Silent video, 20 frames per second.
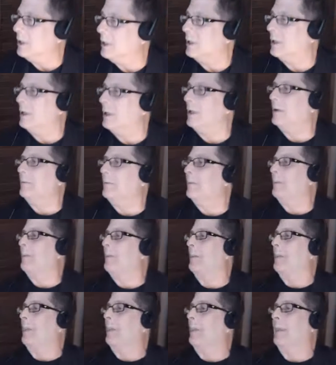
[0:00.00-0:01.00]

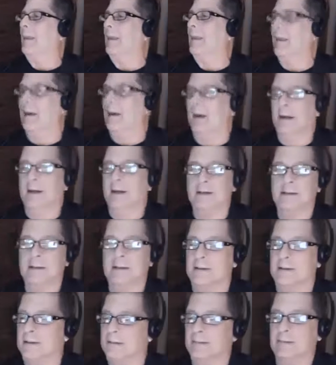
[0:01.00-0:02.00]
I
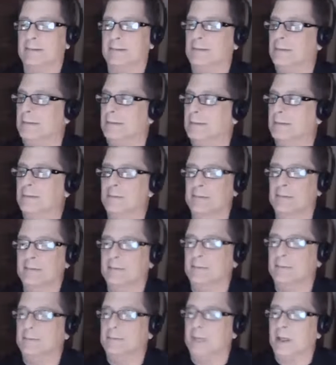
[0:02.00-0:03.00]
just
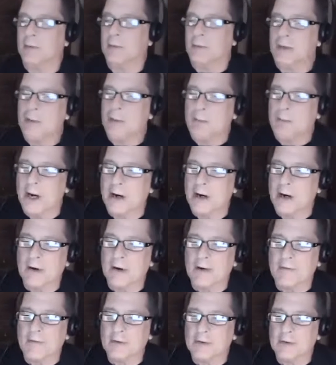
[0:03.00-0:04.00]
I read a
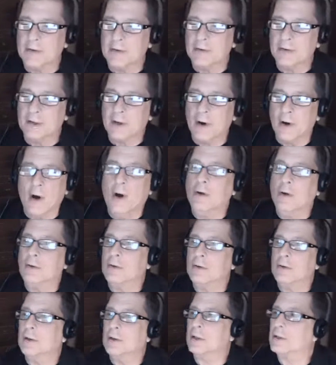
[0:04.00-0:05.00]
paragraph or two and go, oh,
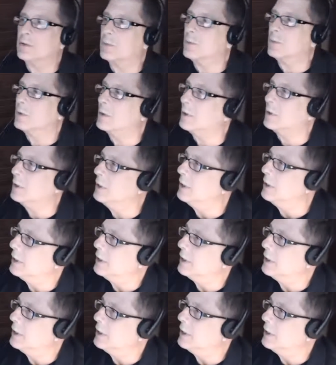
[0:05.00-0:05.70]
look, a squirrel.